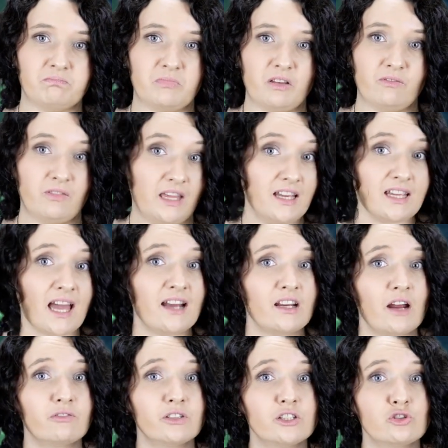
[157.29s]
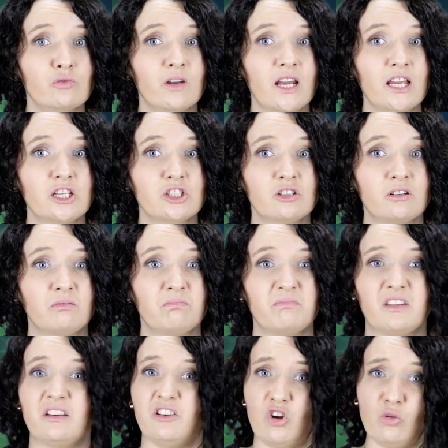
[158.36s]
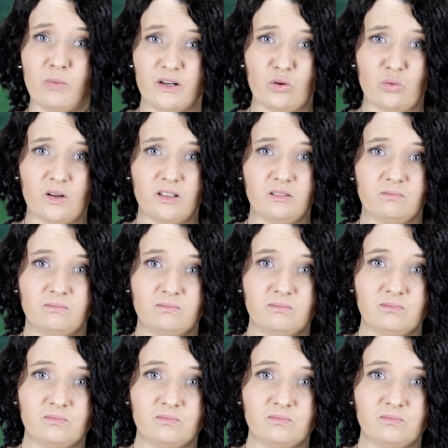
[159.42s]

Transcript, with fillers: if they can't have rejuvenation, then nobody will.